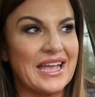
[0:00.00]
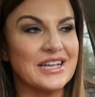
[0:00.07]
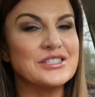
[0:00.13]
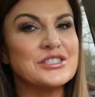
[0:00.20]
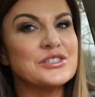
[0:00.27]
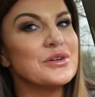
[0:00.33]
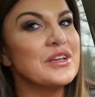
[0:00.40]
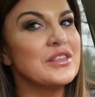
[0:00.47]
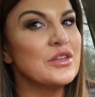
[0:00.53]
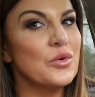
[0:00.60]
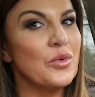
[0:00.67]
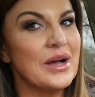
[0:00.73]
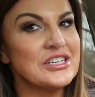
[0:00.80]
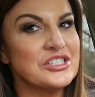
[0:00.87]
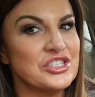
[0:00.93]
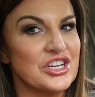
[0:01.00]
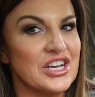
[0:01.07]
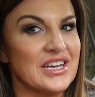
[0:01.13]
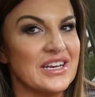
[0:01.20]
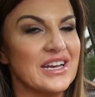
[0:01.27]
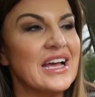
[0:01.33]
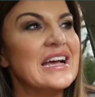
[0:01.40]
answering the
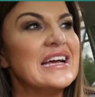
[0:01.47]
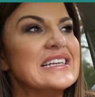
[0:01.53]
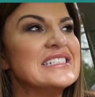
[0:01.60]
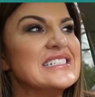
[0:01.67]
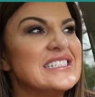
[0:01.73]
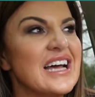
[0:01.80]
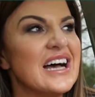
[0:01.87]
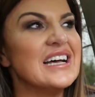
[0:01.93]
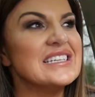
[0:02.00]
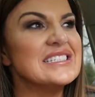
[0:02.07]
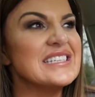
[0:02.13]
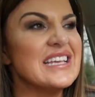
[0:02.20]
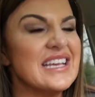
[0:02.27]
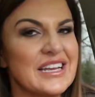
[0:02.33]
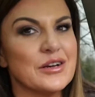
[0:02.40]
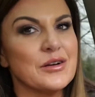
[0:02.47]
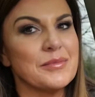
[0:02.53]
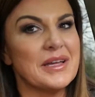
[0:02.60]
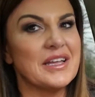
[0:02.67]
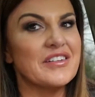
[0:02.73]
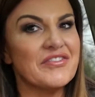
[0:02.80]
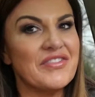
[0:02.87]
question, does
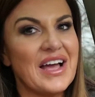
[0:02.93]
intermittent